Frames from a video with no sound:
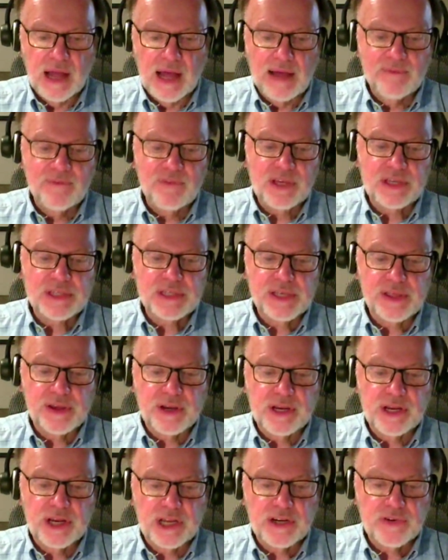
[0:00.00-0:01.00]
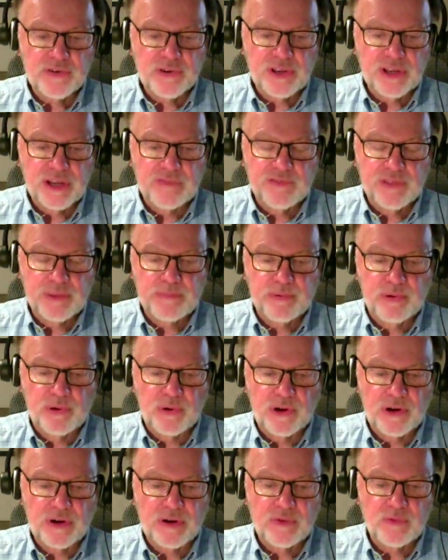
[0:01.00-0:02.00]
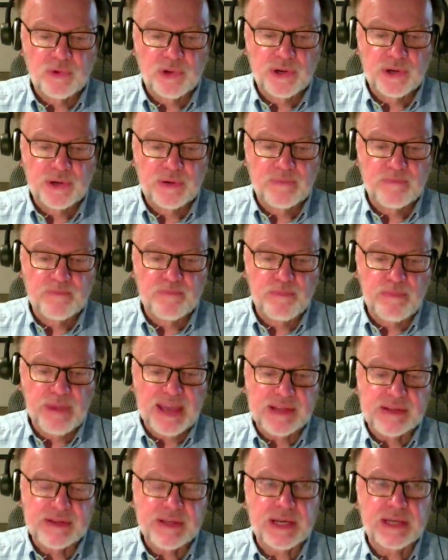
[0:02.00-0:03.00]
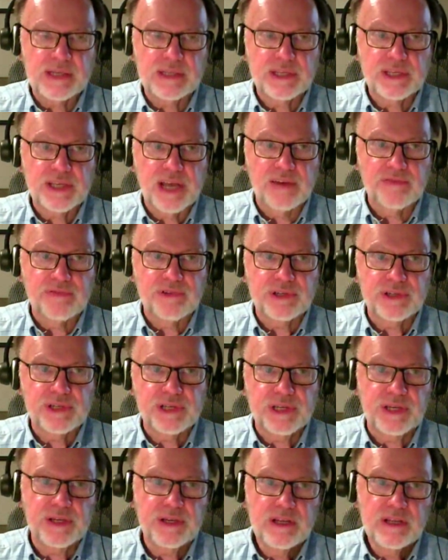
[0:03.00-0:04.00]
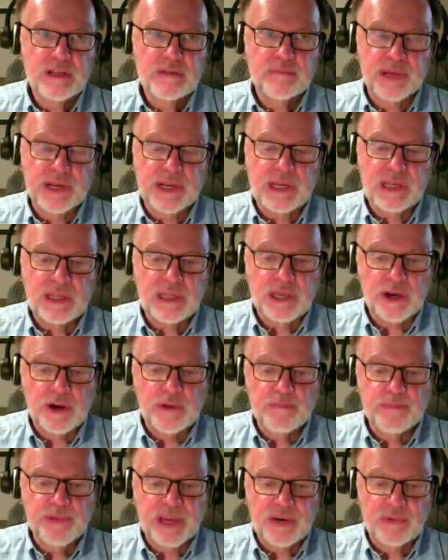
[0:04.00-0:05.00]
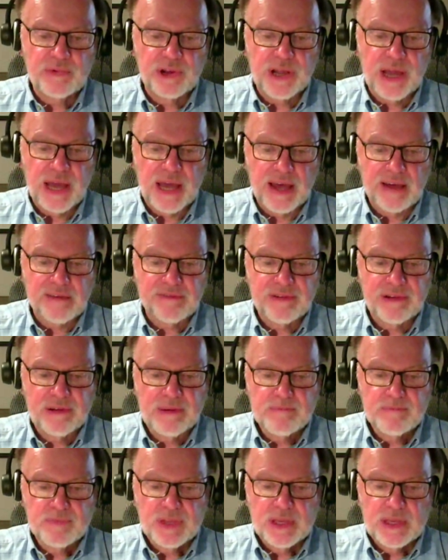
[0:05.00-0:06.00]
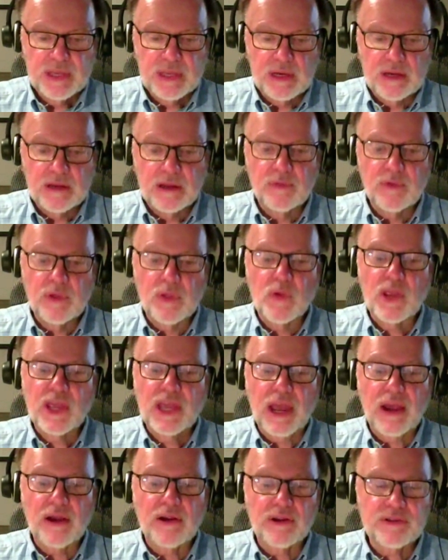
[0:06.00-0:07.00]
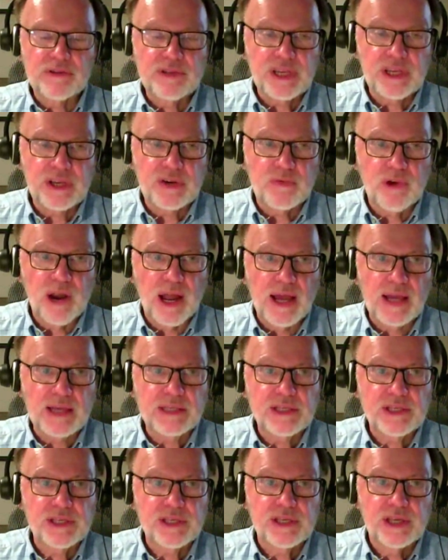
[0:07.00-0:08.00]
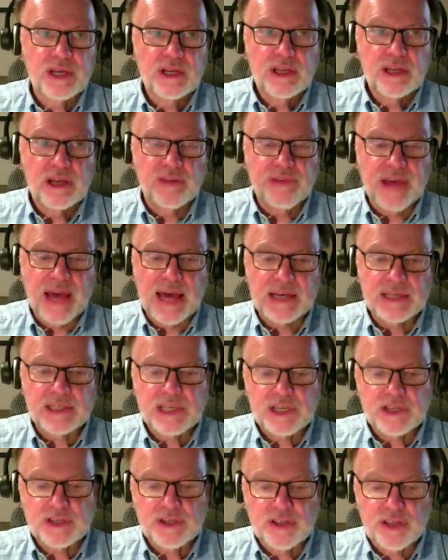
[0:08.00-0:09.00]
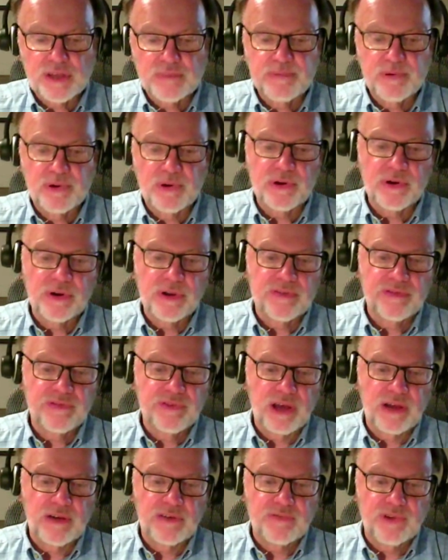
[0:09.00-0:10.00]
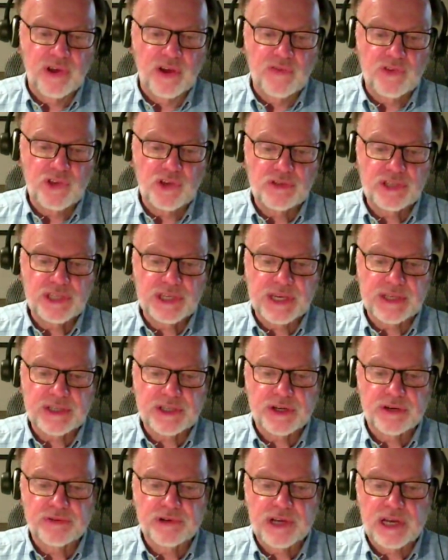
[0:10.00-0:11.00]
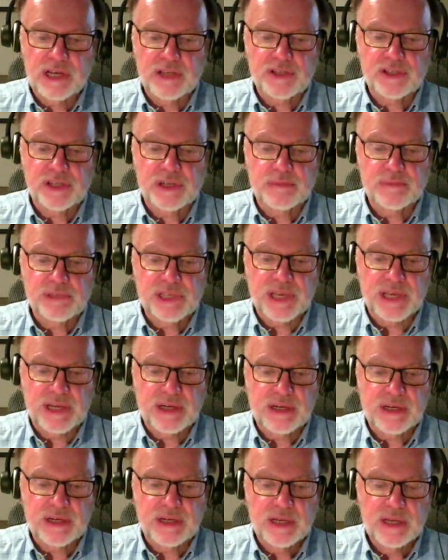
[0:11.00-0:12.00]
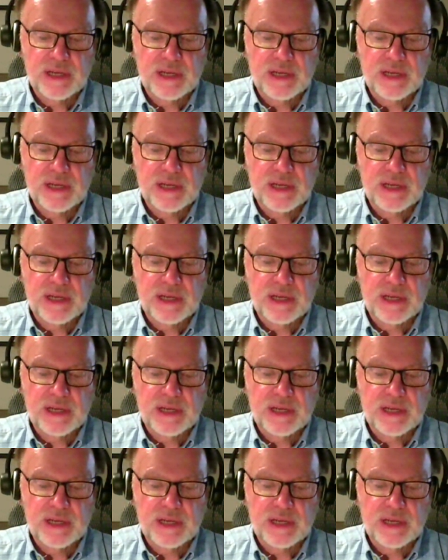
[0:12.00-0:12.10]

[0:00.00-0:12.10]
Obviously, the country of the port would maintain sovereignty, but Ethiopia would have guaranteed rights of access to the port, of using its own customs, and